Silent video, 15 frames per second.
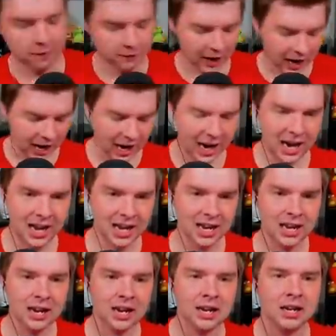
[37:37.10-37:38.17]
If
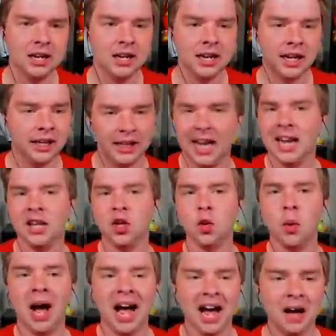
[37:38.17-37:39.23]
I let
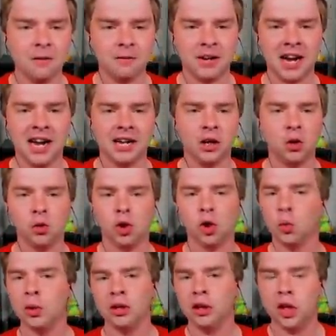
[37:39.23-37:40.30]
you have
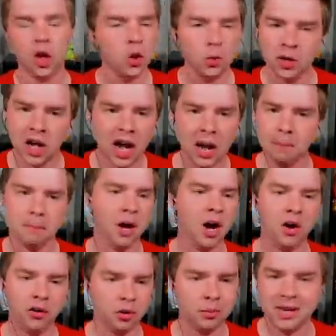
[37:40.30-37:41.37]
Kyogre, will you not
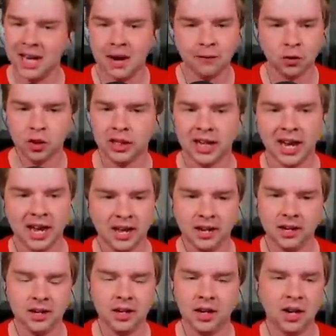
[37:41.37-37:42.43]
bother me ever
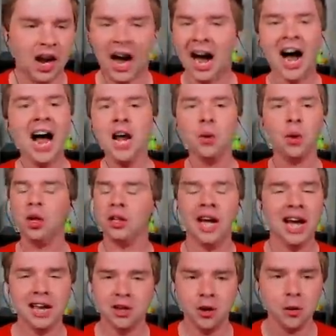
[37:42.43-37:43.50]
again? I will
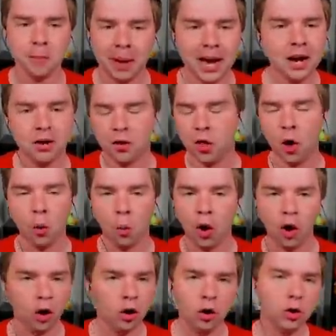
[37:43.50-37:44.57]
let you make the
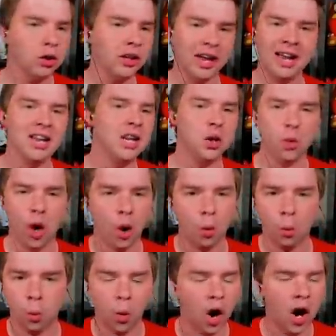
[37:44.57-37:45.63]
world into a
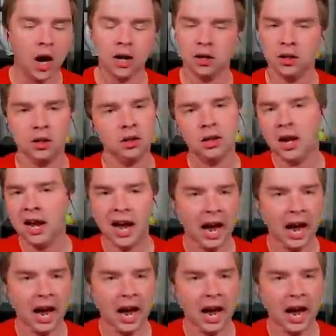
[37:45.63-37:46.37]
water